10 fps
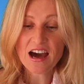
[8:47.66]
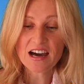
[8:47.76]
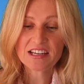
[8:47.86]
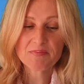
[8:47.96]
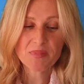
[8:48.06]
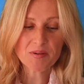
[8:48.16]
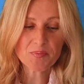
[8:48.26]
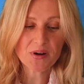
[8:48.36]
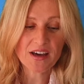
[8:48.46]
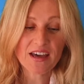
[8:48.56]
I
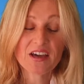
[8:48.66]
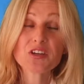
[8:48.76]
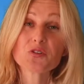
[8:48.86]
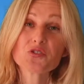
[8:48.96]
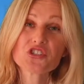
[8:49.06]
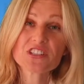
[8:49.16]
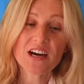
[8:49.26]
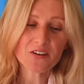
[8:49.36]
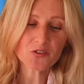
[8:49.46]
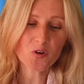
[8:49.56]
remember a huge
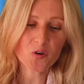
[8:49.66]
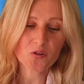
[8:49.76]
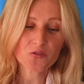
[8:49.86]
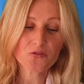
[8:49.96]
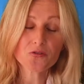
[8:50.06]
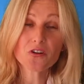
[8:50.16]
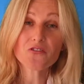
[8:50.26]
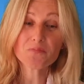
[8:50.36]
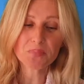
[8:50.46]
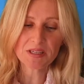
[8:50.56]
town hall full
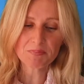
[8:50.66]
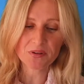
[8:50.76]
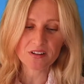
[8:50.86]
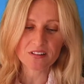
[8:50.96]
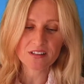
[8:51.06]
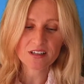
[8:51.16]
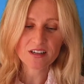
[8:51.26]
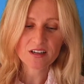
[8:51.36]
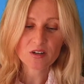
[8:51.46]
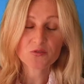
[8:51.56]
of people
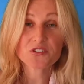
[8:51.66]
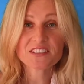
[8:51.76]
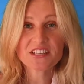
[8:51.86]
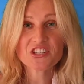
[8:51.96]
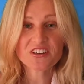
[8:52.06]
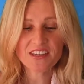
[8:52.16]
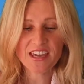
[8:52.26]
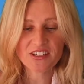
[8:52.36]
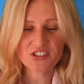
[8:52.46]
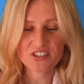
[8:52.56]
for such
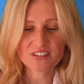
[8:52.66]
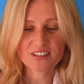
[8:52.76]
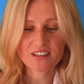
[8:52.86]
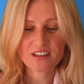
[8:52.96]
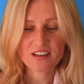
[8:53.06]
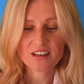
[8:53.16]
occasion